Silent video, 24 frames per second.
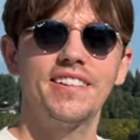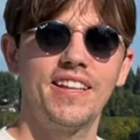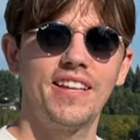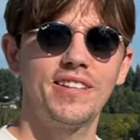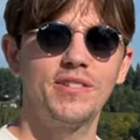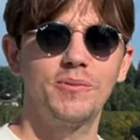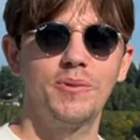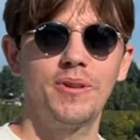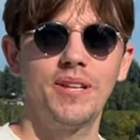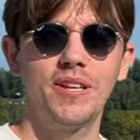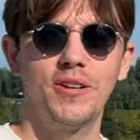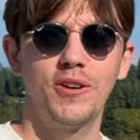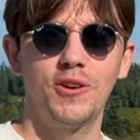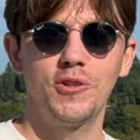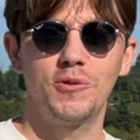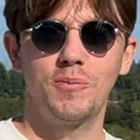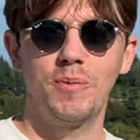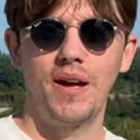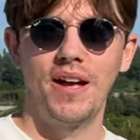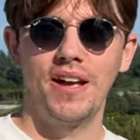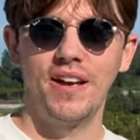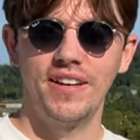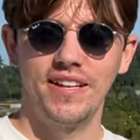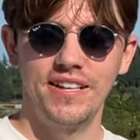That's the what he Kaiser. goes
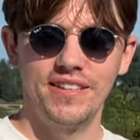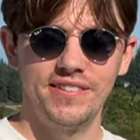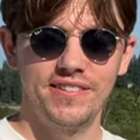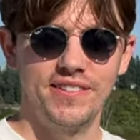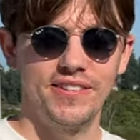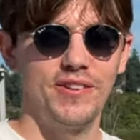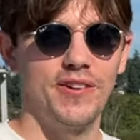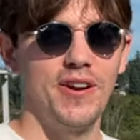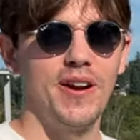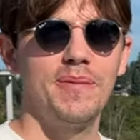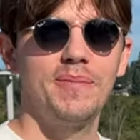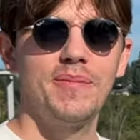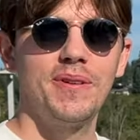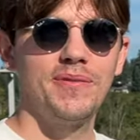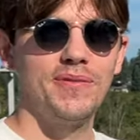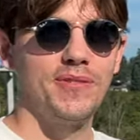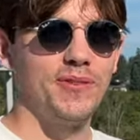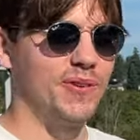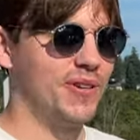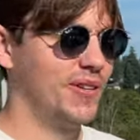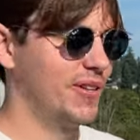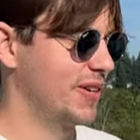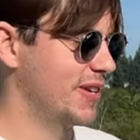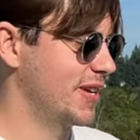by on Instagram, yep. If you
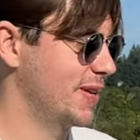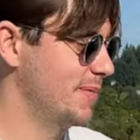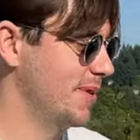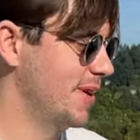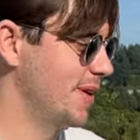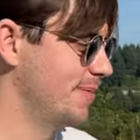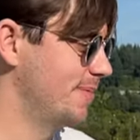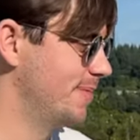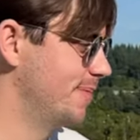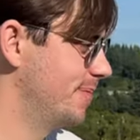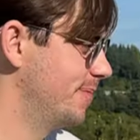want to look him up.